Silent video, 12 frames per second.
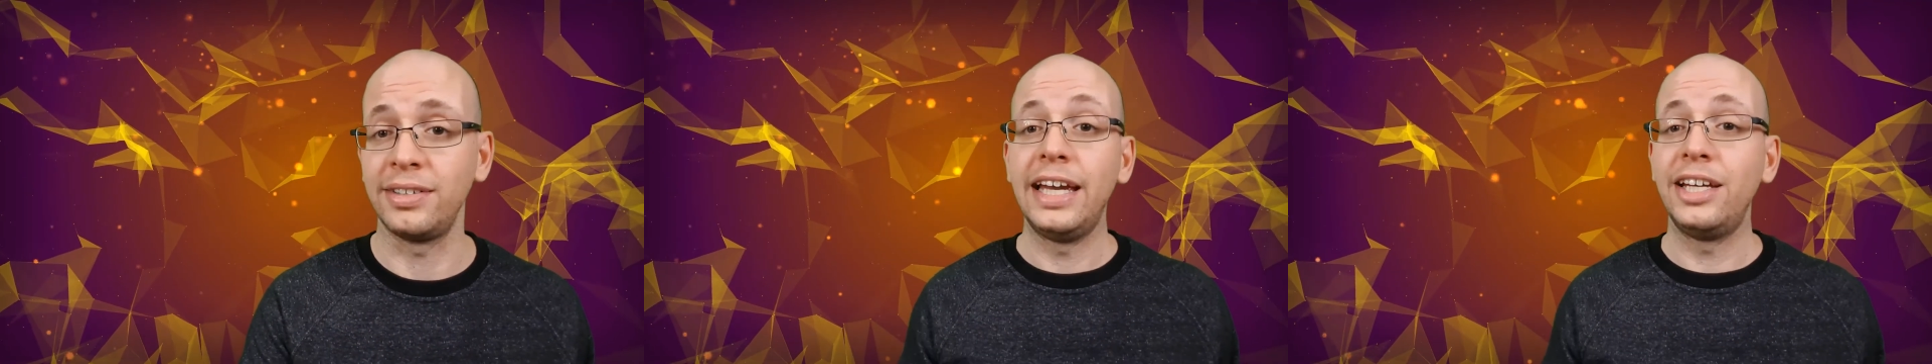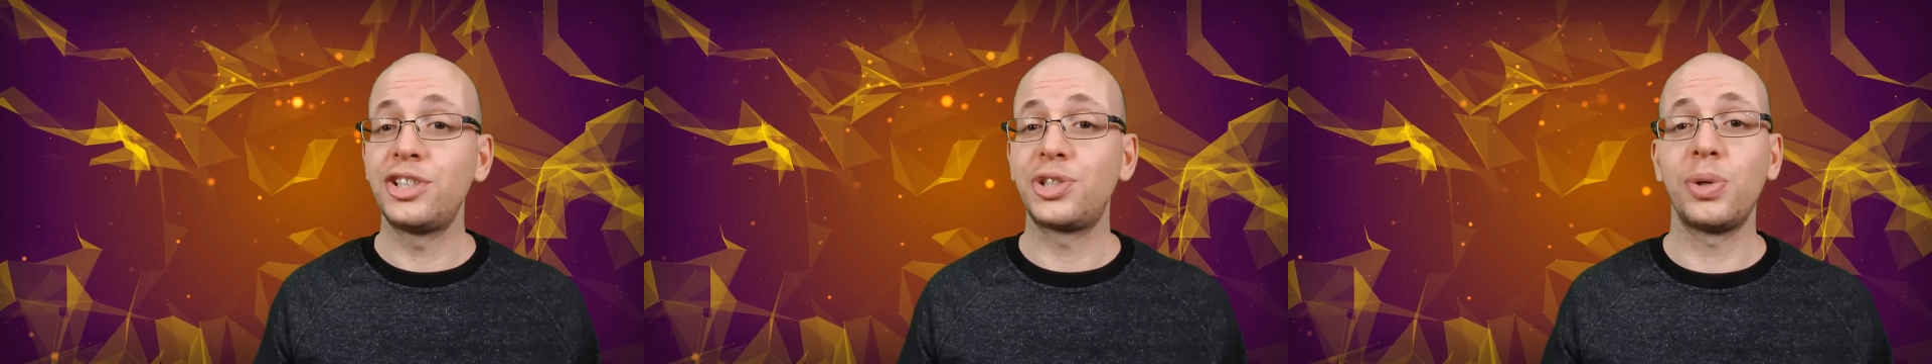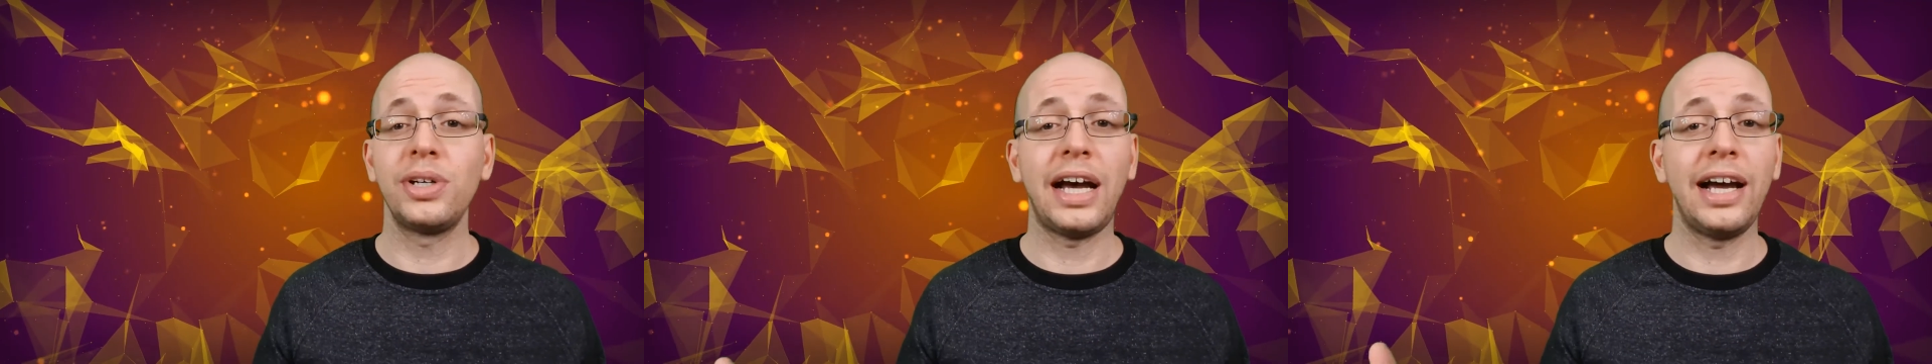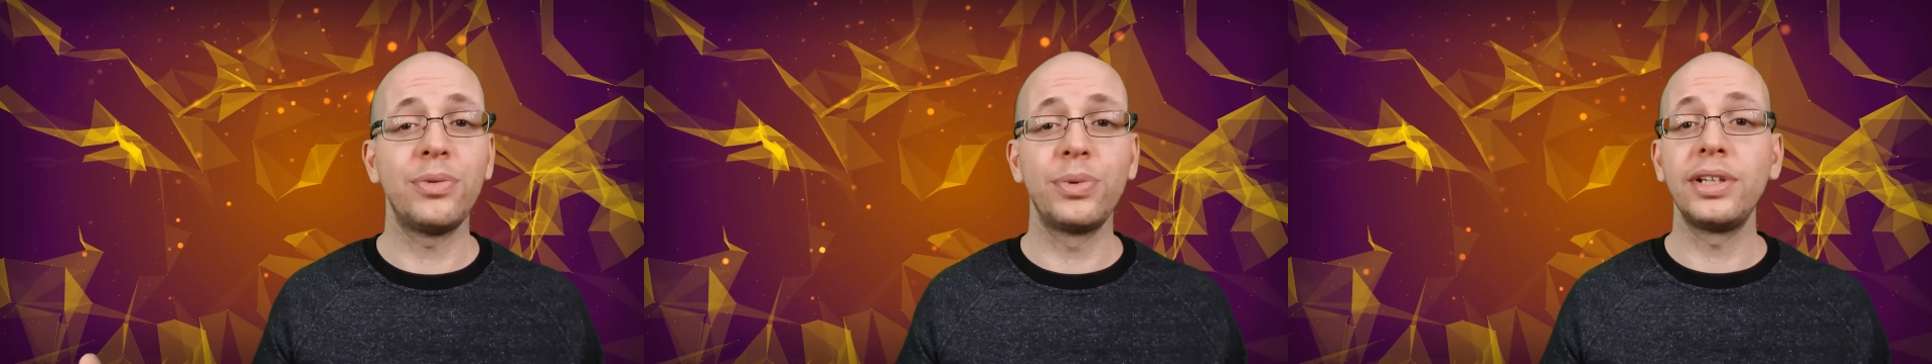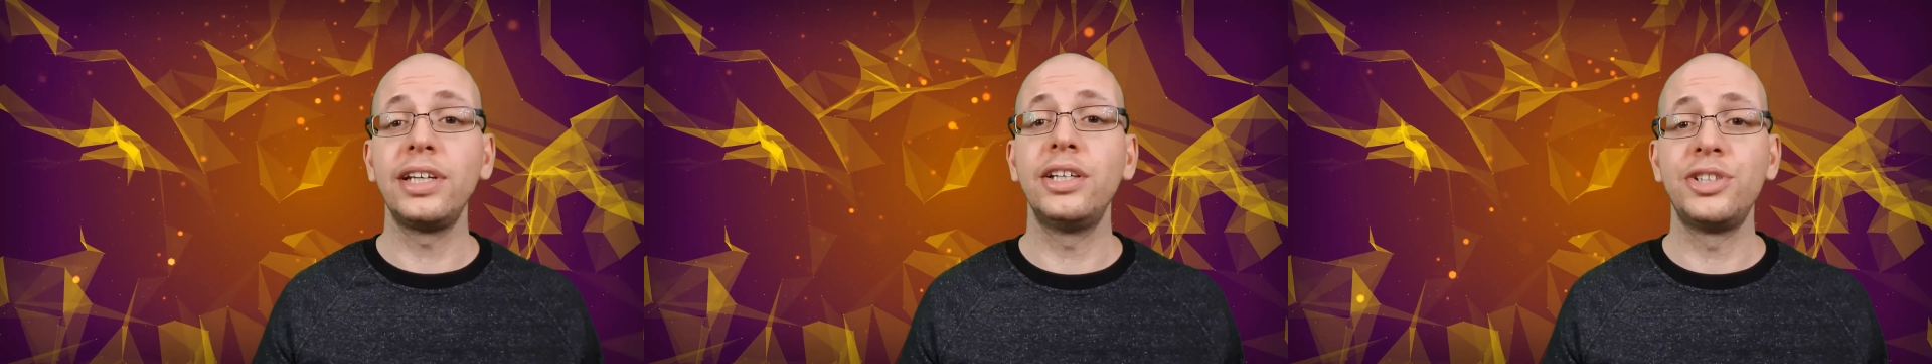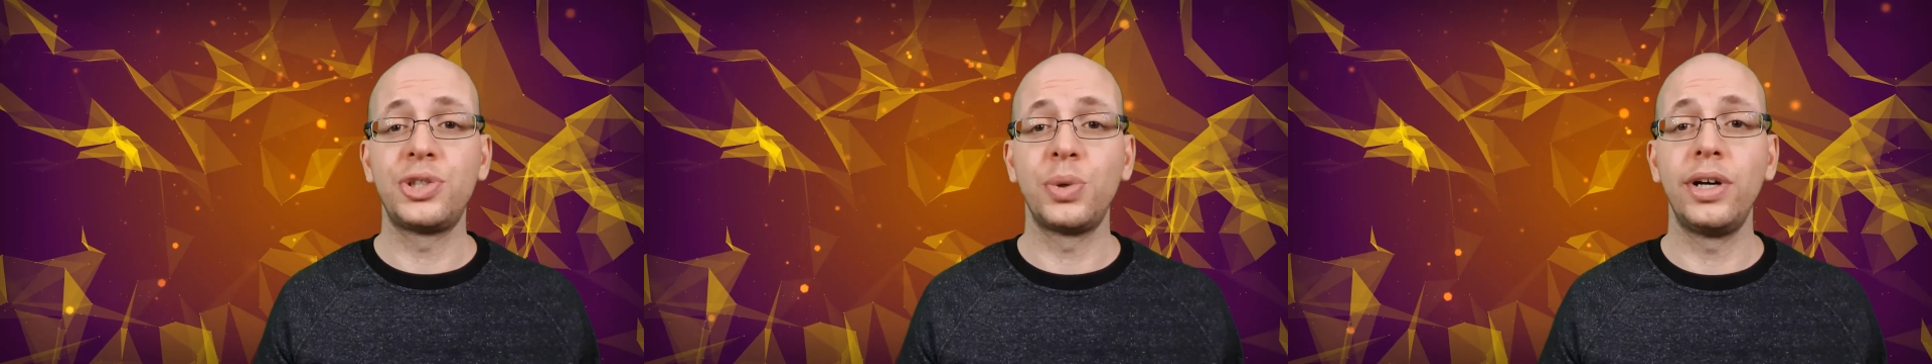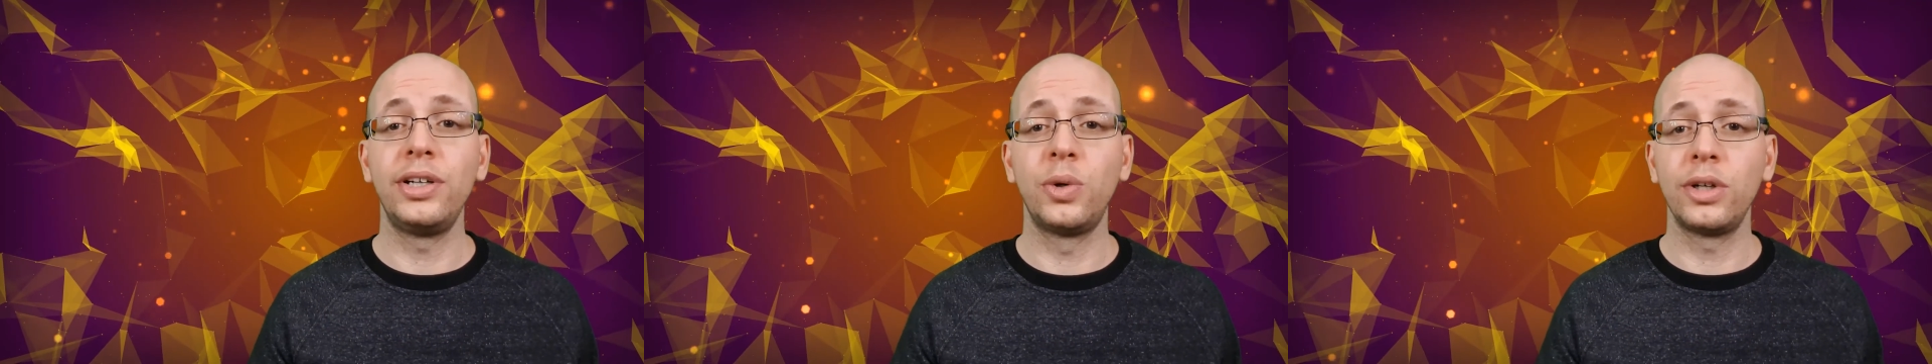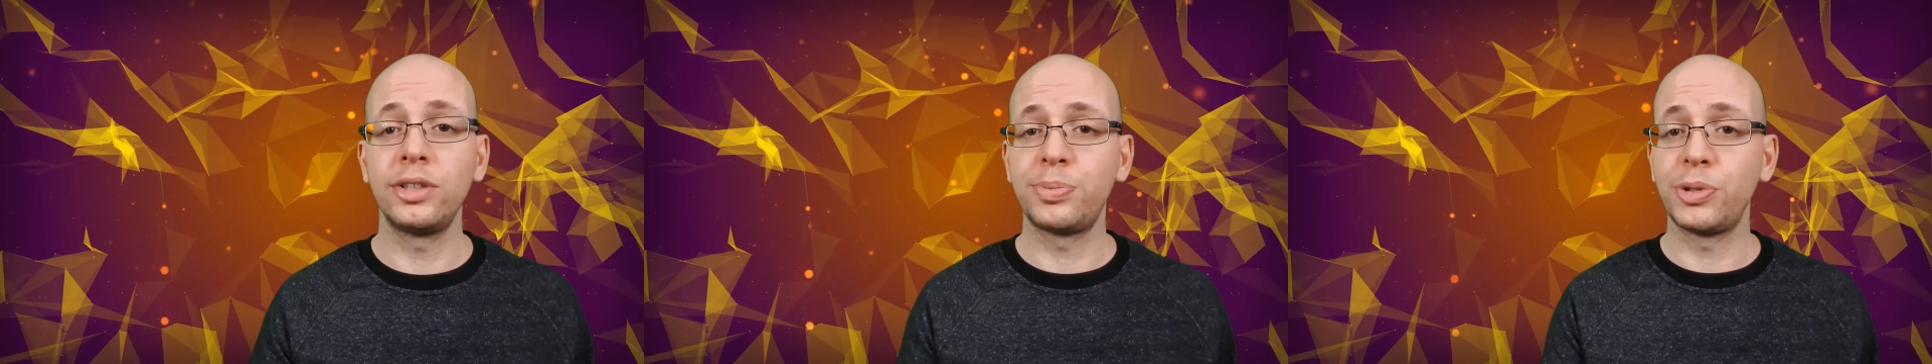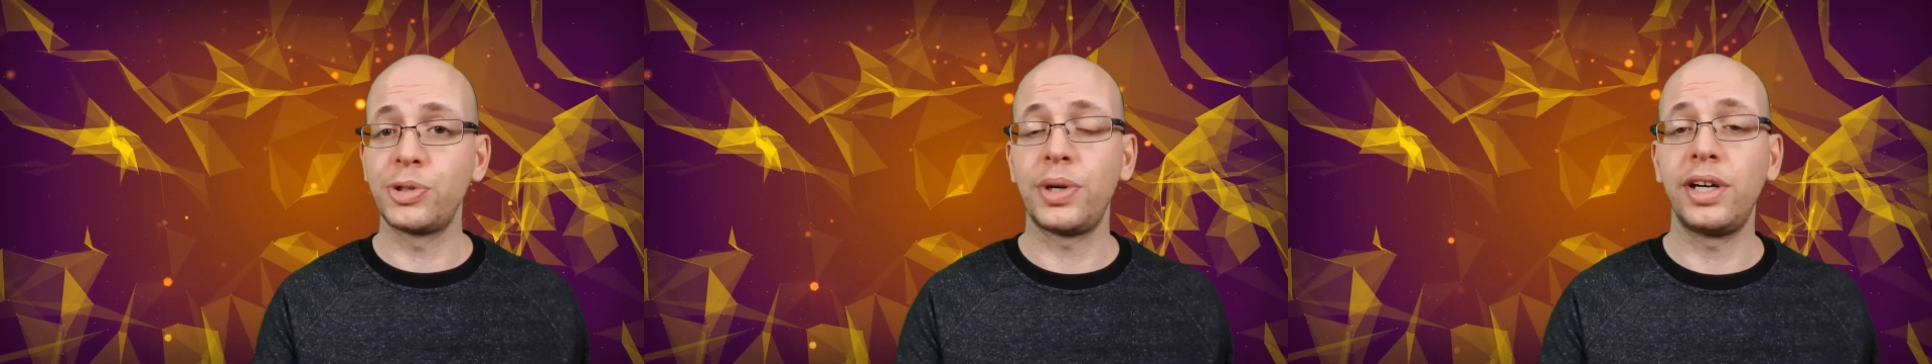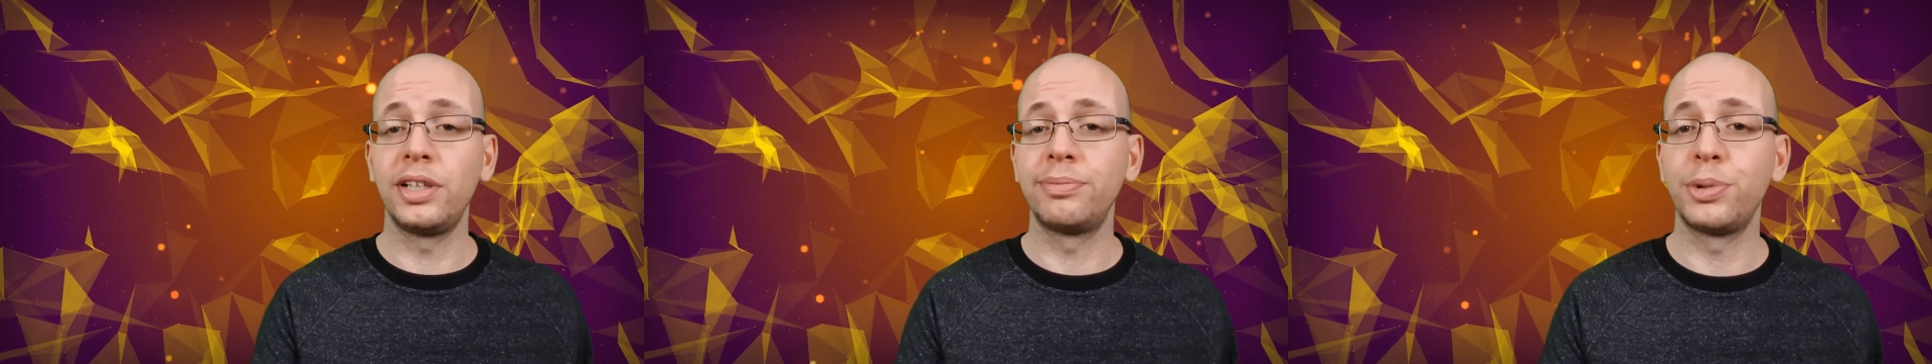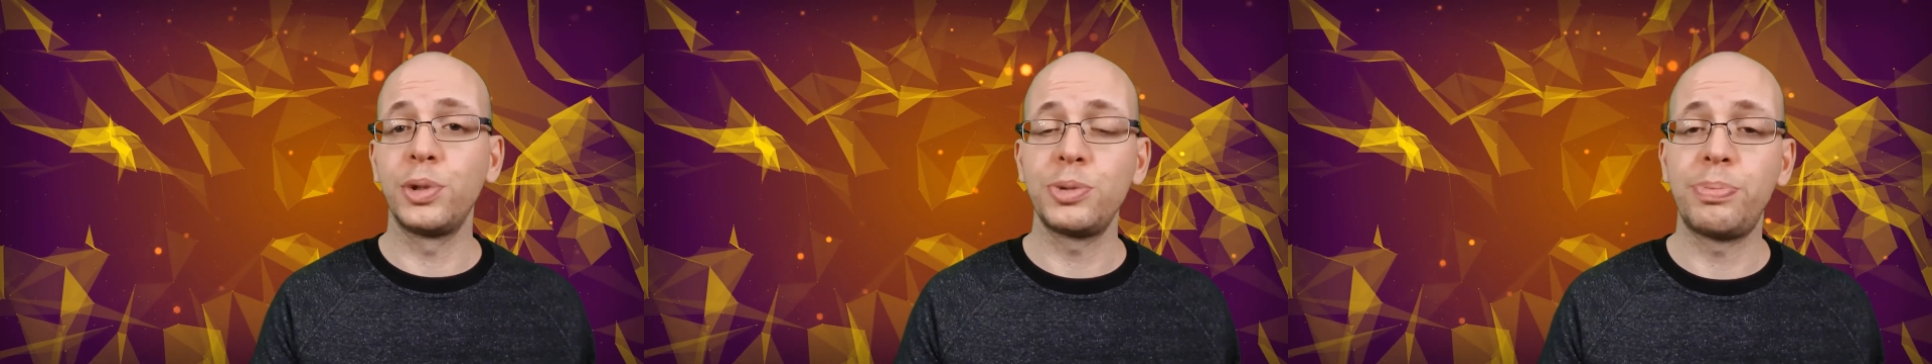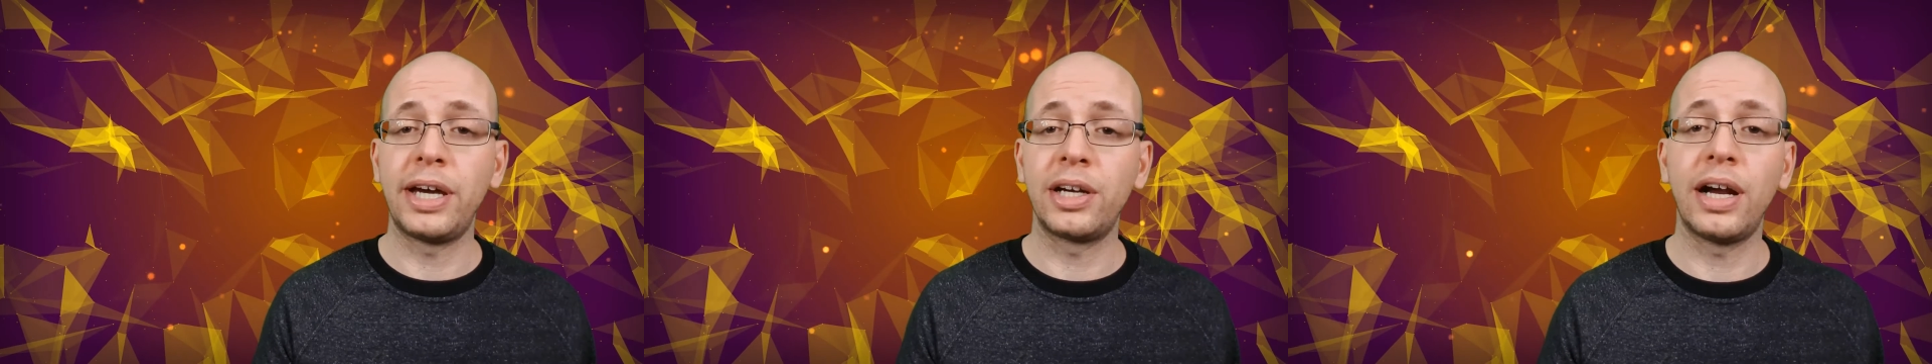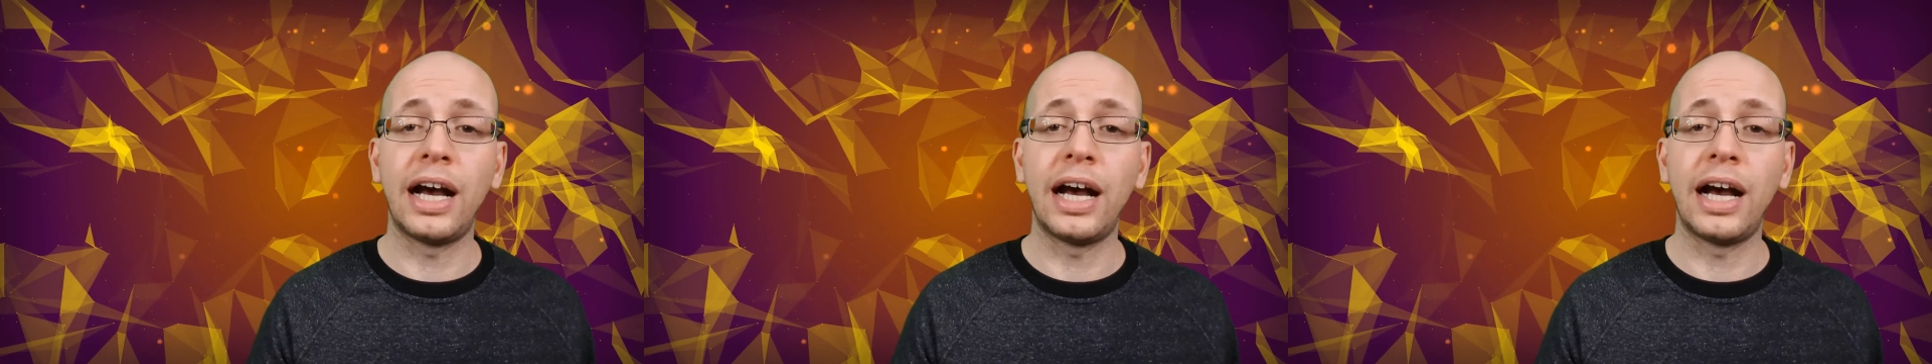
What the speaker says: In short, I really enjoyed Norton's portrayal of Bruce Banner.